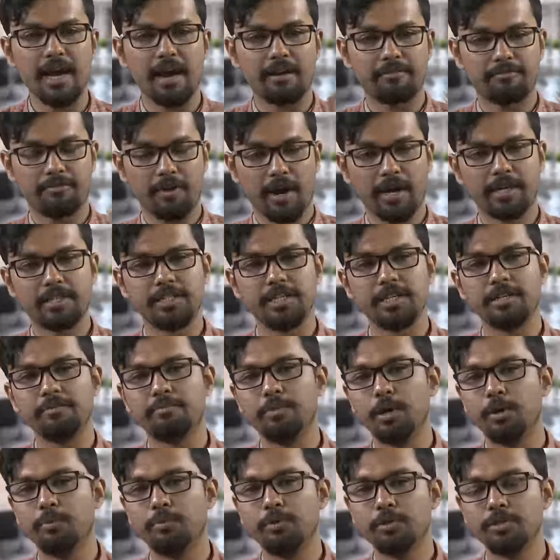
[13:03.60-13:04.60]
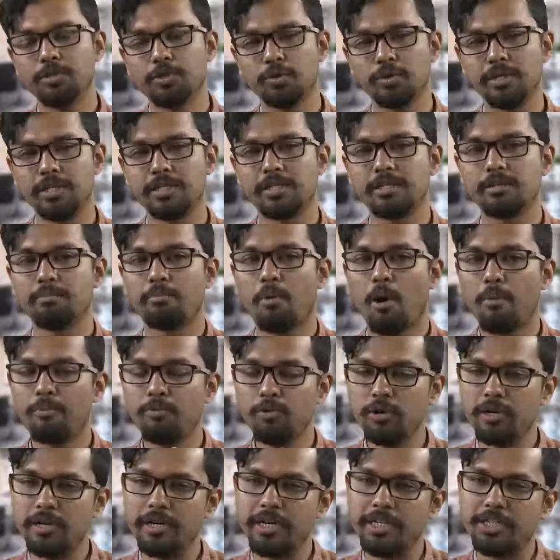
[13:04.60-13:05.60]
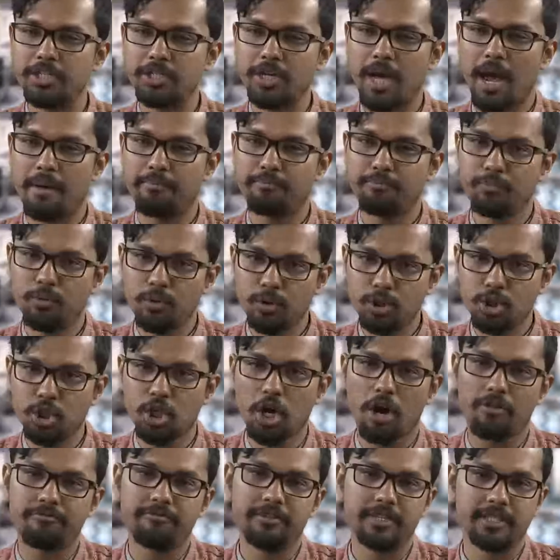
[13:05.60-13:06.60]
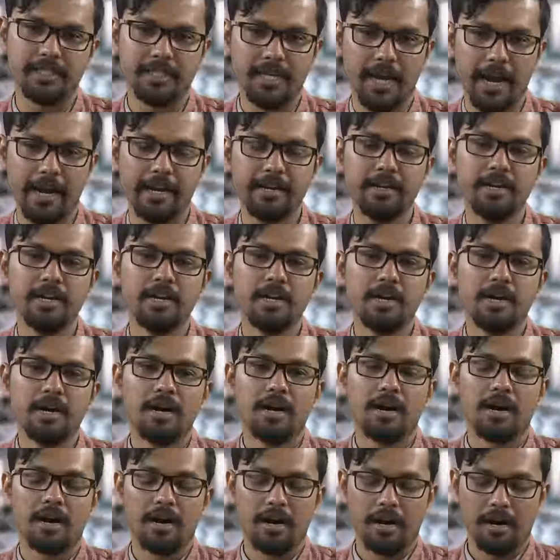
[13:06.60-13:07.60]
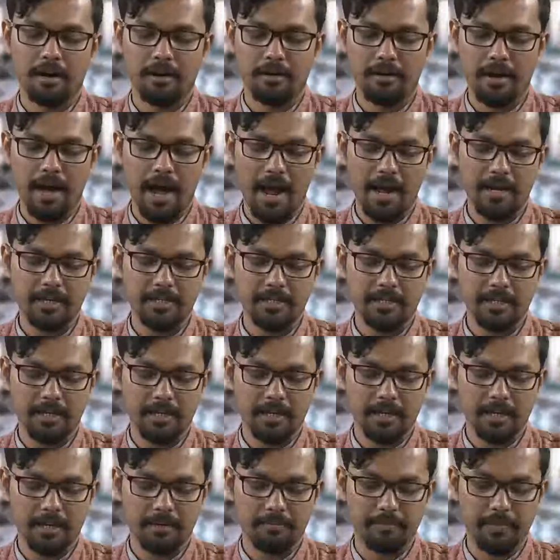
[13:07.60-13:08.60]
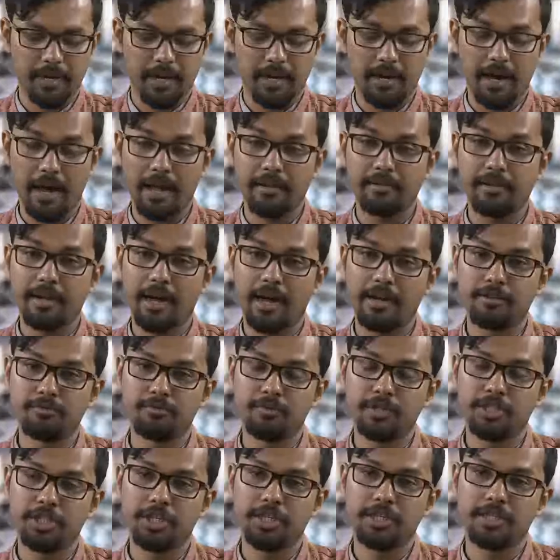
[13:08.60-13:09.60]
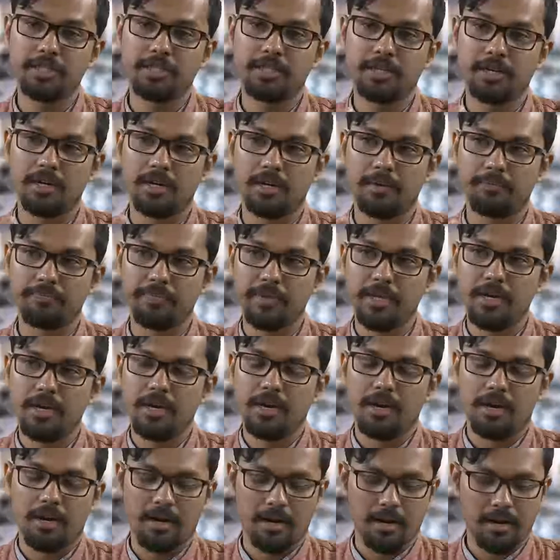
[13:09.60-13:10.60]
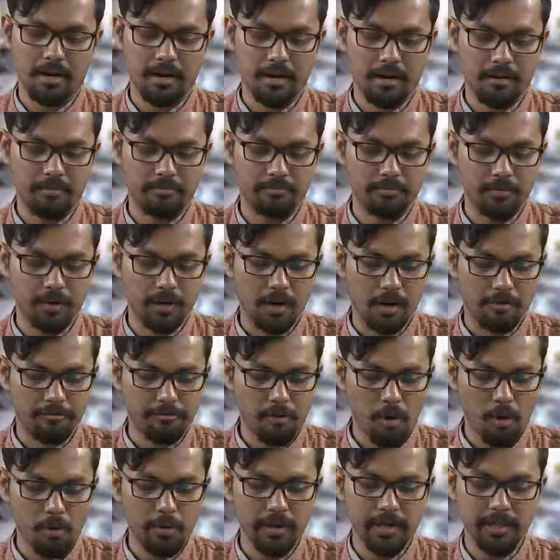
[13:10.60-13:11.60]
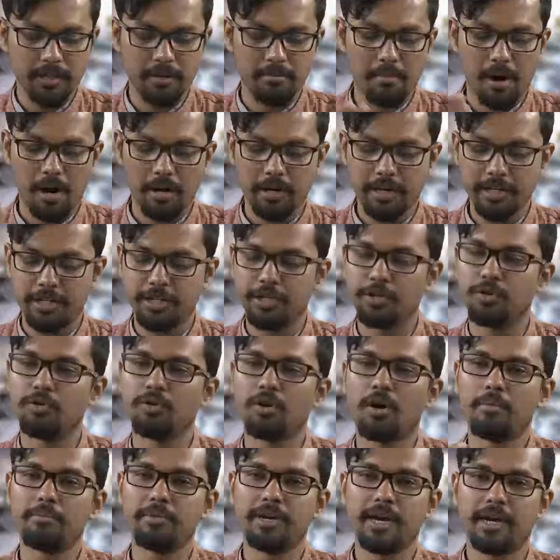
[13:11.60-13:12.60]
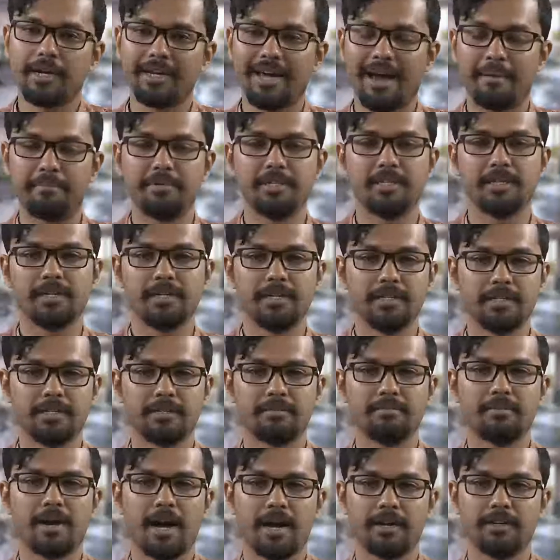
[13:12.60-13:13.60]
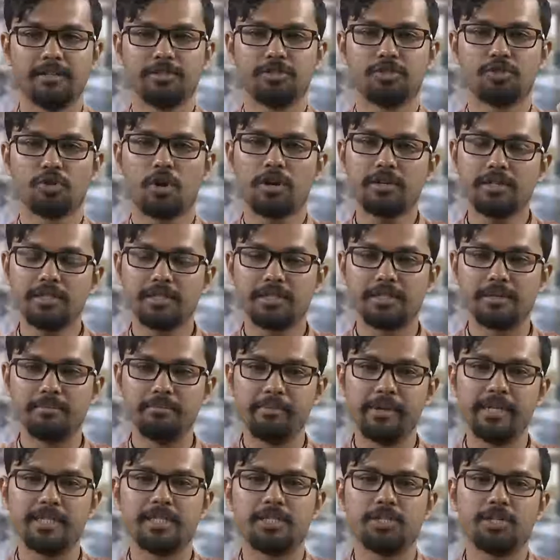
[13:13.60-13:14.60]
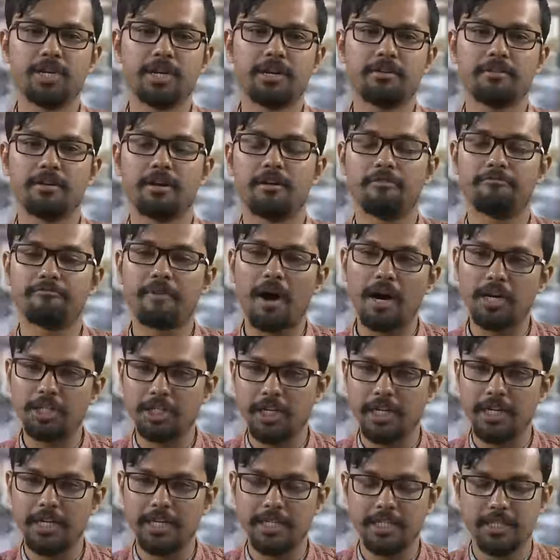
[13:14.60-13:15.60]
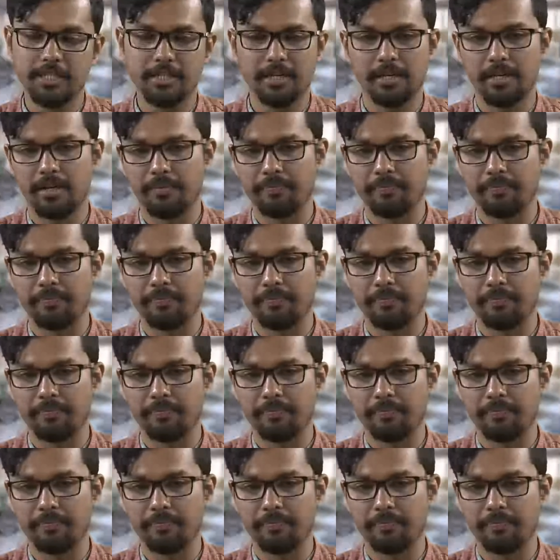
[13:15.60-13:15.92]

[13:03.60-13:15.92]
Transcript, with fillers: attracting people. So this is a popularist approach of design uh, and, uh, uh, and, and which is um, um, uh, following the market economy and capitalism and it's not a simplistic uh, functionist